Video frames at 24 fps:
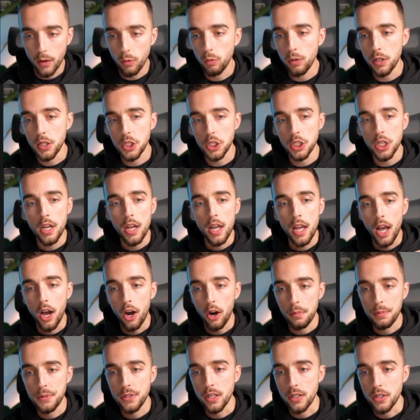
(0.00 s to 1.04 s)
which
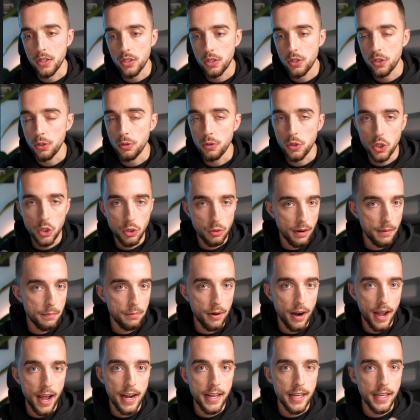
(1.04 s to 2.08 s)
helps us do script
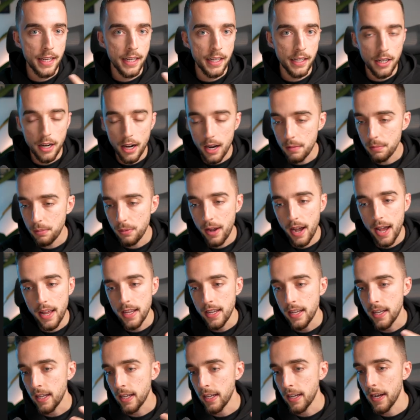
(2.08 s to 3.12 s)
writing,
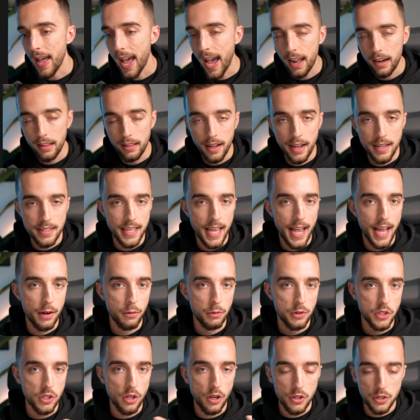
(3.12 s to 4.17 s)
copywriting, analyze ad
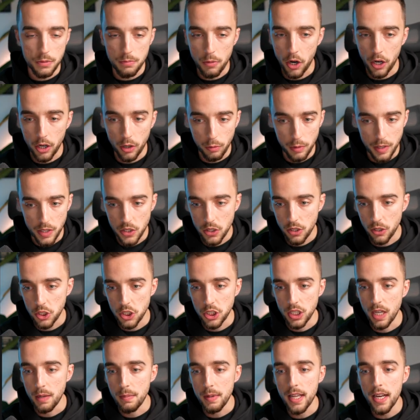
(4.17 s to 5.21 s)
results, market research,
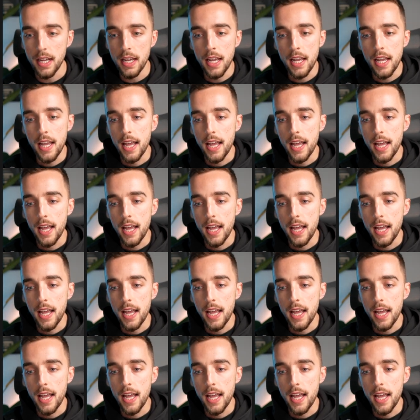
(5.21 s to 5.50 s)
name it.